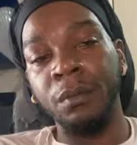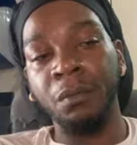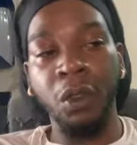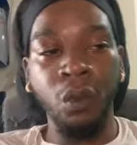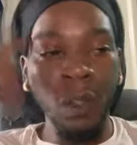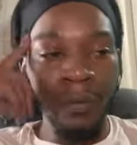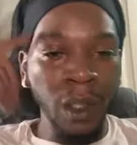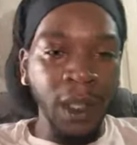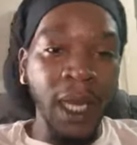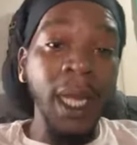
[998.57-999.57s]
But we
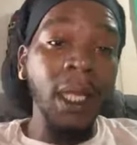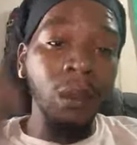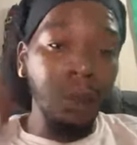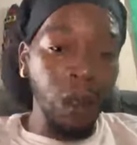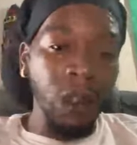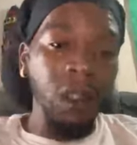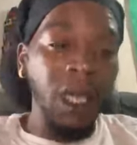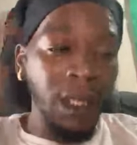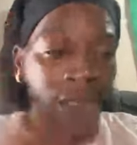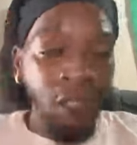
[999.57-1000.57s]
forgot when
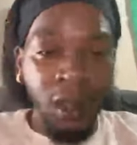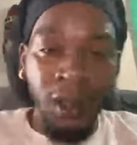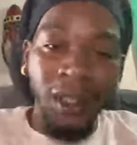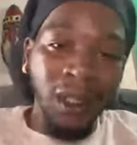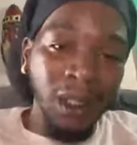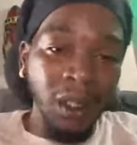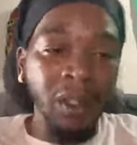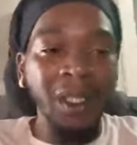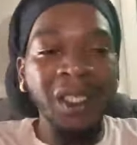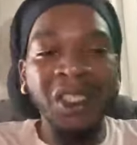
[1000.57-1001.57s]
lights are
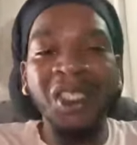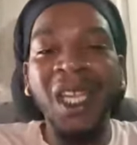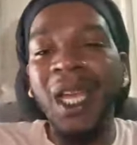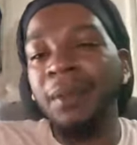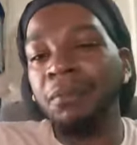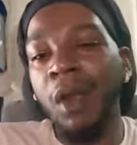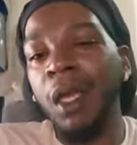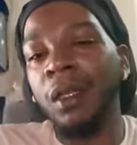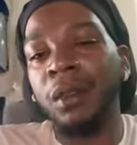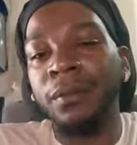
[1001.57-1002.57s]
together, they shine
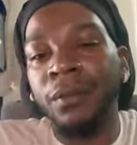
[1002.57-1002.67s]
brighter.